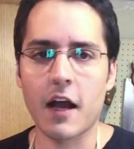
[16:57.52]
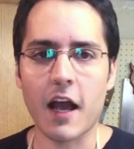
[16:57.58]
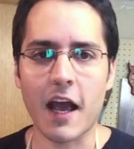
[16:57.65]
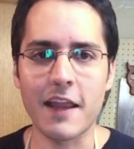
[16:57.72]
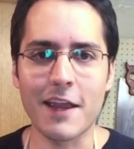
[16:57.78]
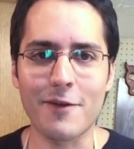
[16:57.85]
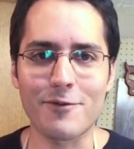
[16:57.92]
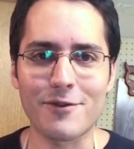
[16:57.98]

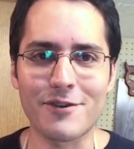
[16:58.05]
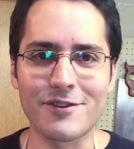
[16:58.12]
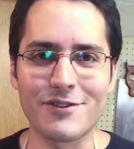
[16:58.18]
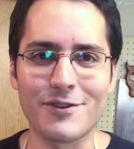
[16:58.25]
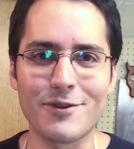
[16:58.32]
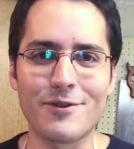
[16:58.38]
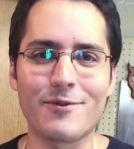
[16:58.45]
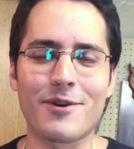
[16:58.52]
and then we'll
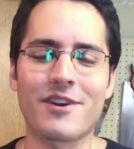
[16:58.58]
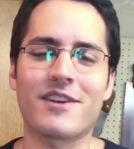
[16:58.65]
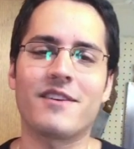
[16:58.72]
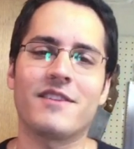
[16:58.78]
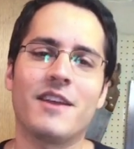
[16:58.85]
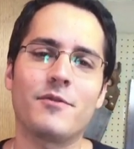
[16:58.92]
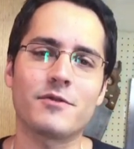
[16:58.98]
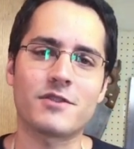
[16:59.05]
do a
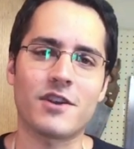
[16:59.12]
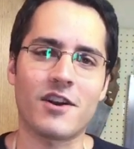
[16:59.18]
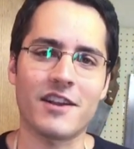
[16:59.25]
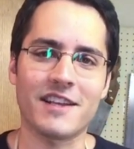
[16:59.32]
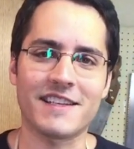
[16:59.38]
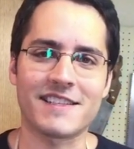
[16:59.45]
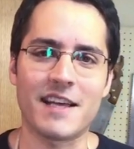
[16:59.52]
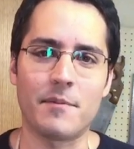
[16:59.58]
work, then we'll start
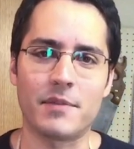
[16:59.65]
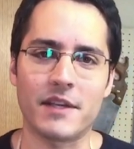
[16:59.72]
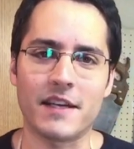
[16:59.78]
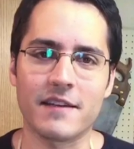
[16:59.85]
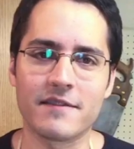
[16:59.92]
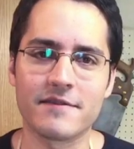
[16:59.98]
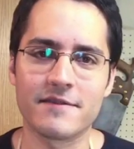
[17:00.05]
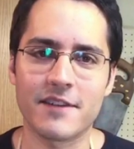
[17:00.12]
on the assembly.
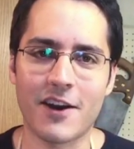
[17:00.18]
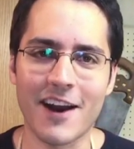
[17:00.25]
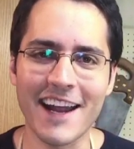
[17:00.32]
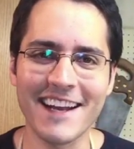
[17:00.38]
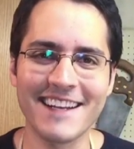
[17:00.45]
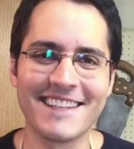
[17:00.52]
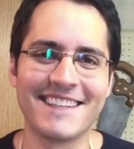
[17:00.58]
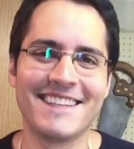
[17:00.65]
All
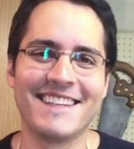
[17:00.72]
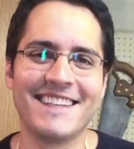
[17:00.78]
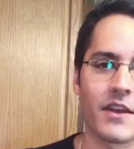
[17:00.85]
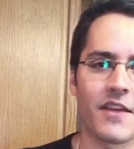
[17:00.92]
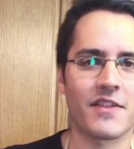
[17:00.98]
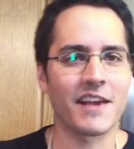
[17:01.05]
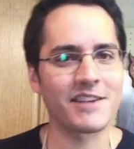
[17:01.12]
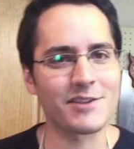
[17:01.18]
right,
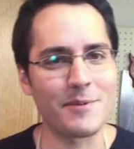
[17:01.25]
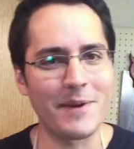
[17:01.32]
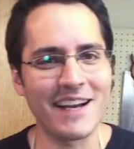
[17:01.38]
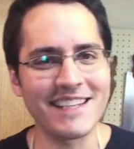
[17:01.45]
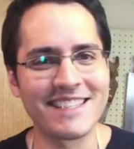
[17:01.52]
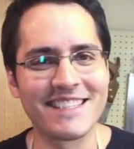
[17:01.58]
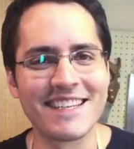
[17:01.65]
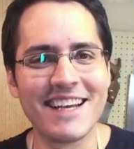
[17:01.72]
thanks so
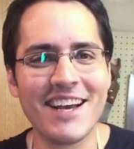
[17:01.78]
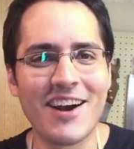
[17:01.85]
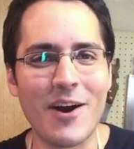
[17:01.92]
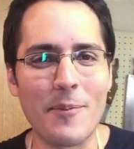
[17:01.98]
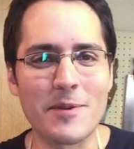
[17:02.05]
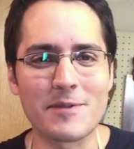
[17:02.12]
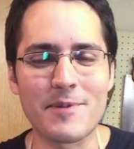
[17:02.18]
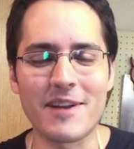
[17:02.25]
much.
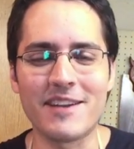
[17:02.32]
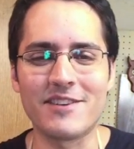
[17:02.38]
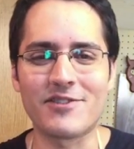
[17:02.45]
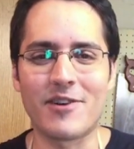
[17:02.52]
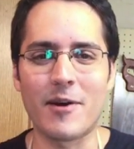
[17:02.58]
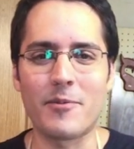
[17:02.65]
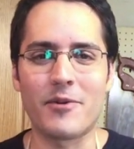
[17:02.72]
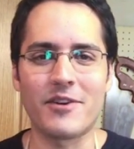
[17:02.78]
Hope it's been
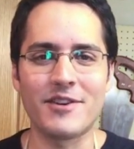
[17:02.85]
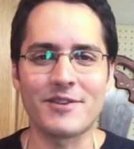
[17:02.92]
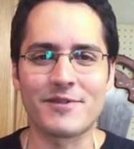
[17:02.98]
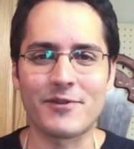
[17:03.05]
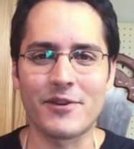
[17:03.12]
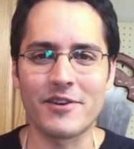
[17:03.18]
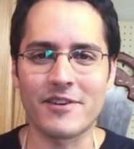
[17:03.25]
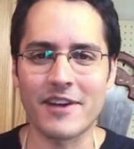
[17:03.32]
enjoyable and
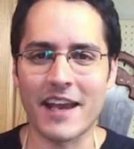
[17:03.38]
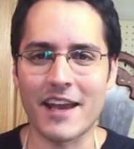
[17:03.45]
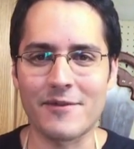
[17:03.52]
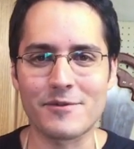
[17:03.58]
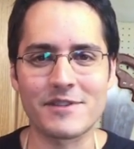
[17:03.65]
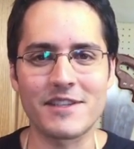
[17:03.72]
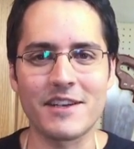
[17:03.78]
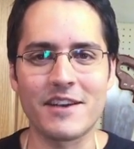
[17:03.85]
useful and
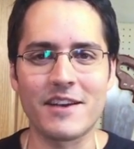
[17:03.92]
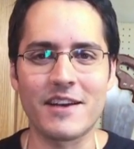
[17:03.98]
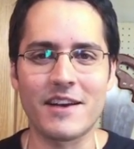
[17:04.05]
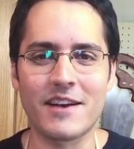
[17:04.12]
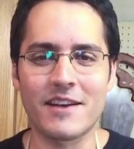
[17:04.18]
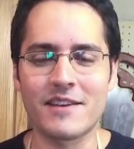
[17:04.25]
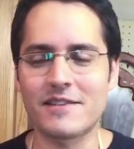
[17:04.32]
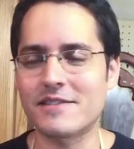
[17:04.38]
we'll see you,
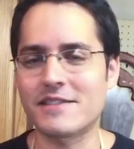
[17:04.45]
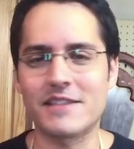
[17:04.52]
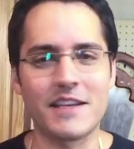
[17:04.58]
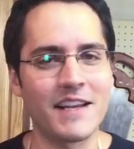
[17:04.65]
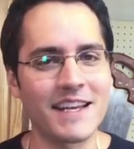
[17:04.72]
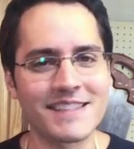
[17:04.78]
uh, see you